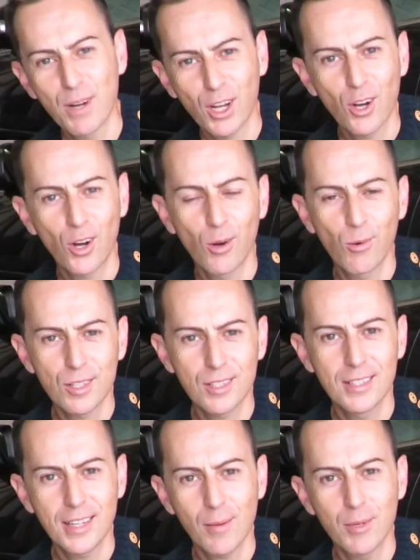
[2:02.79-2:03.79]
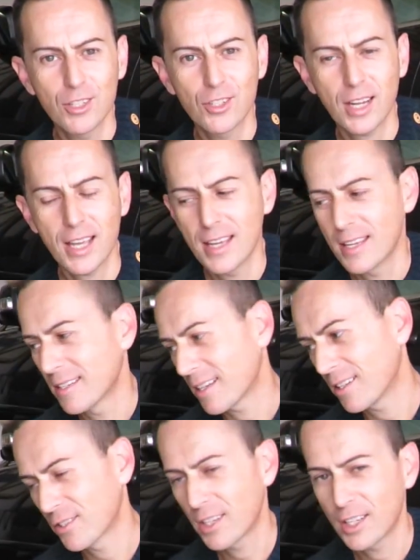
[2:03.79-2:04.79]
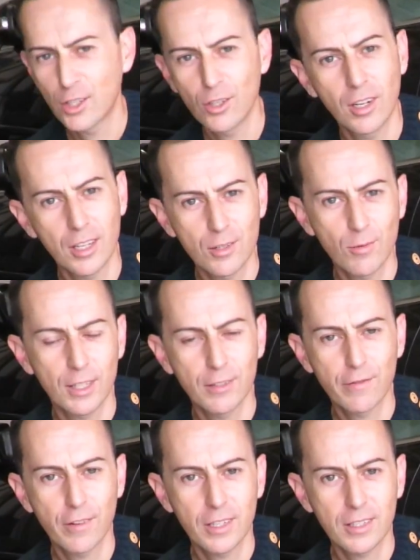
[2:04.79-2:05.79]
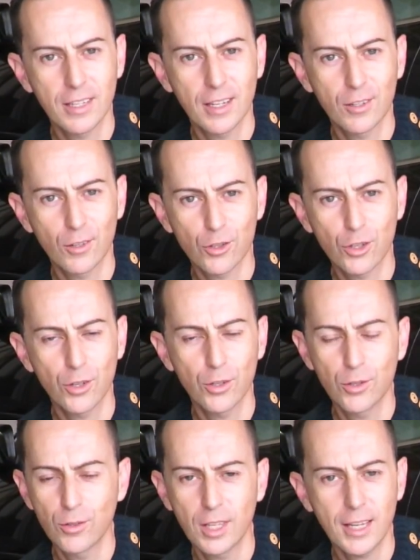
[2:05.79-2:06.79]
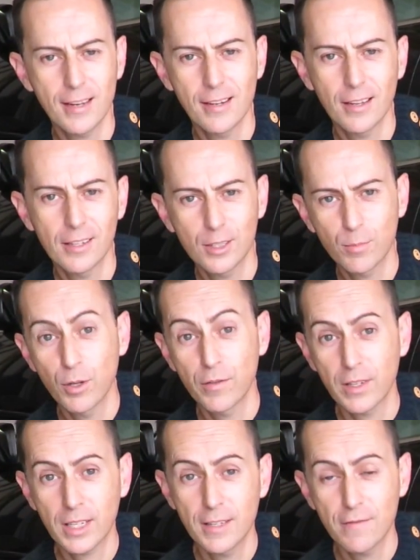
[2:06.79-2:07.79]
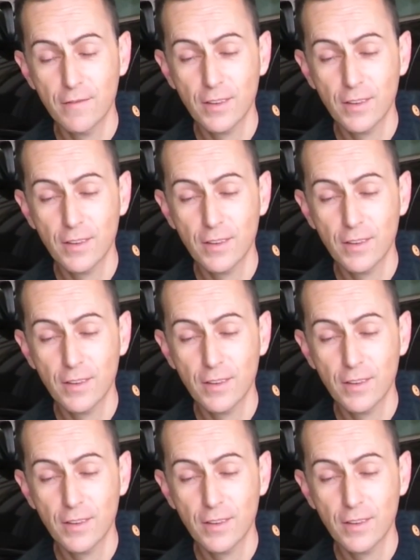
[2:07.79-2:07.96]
my car wasn't damaged, and I'll take you guys around the front now and I'll show you the headlight. It's perfectly